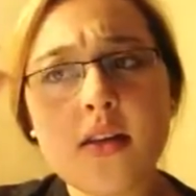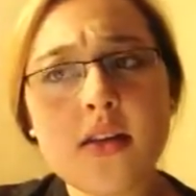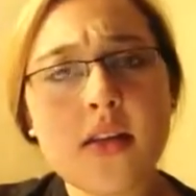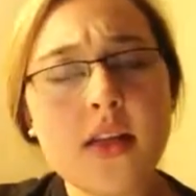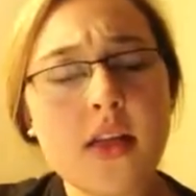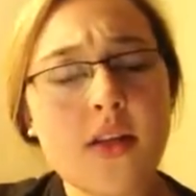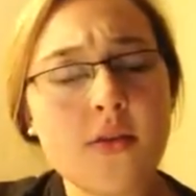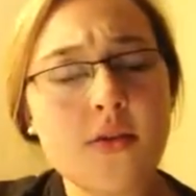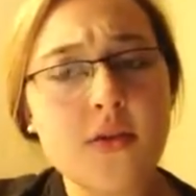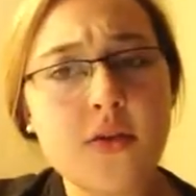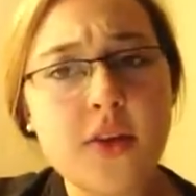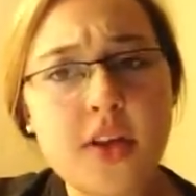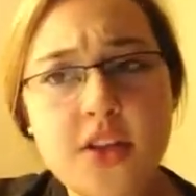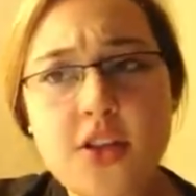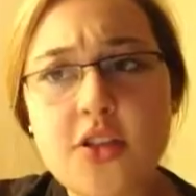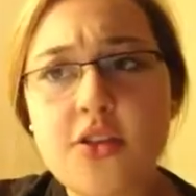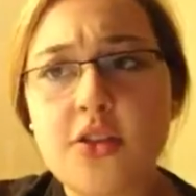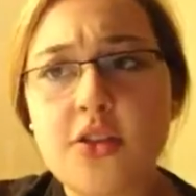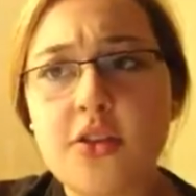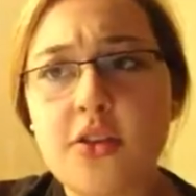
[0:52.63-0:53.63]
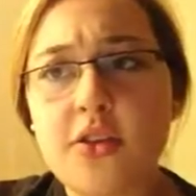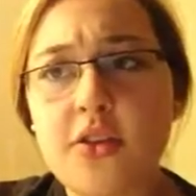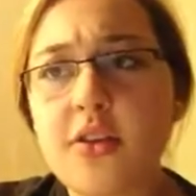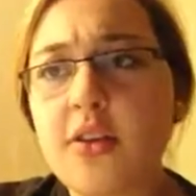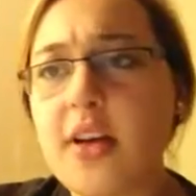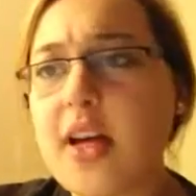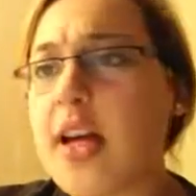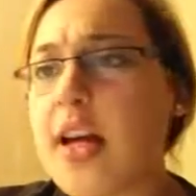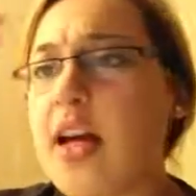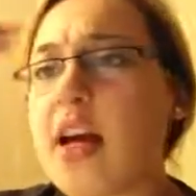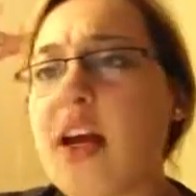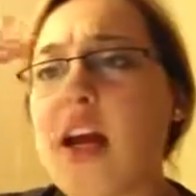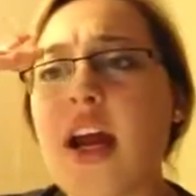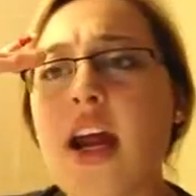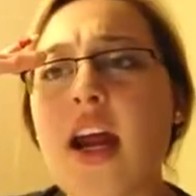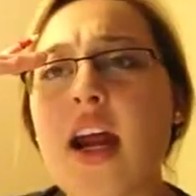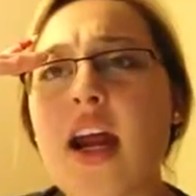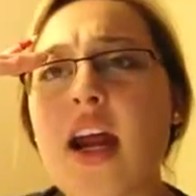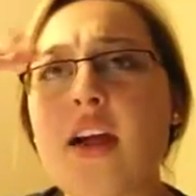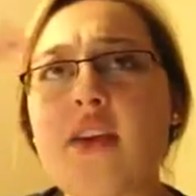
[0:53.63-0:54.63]
the original
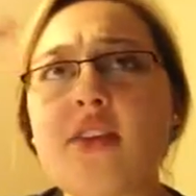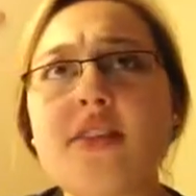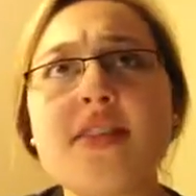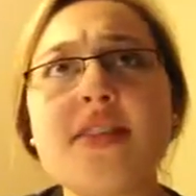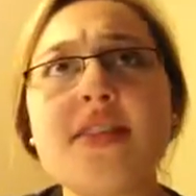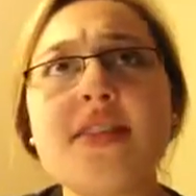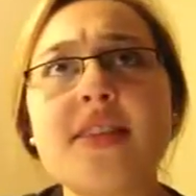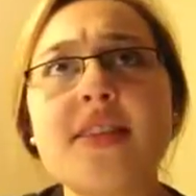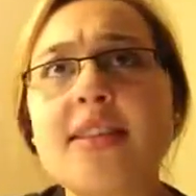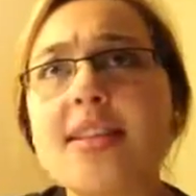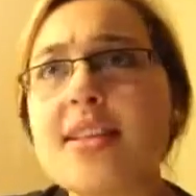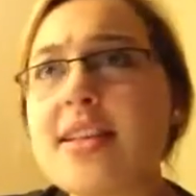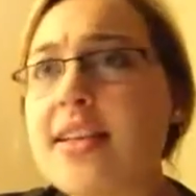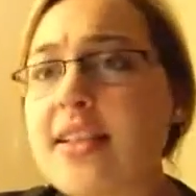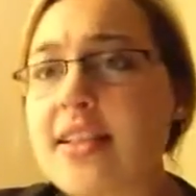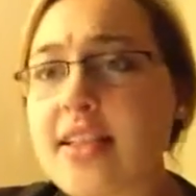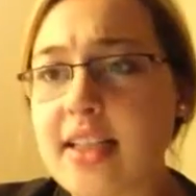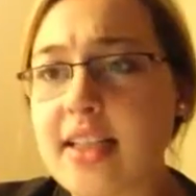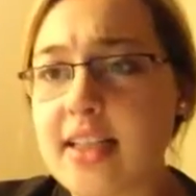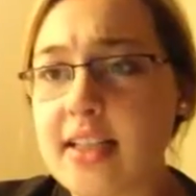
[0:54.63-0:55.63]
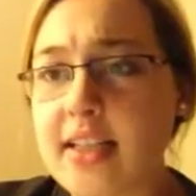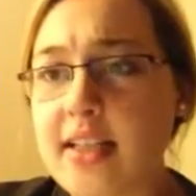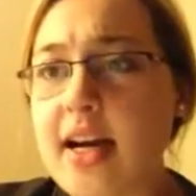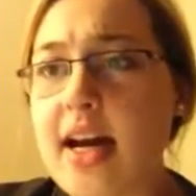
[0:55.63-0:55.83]
Aristotelian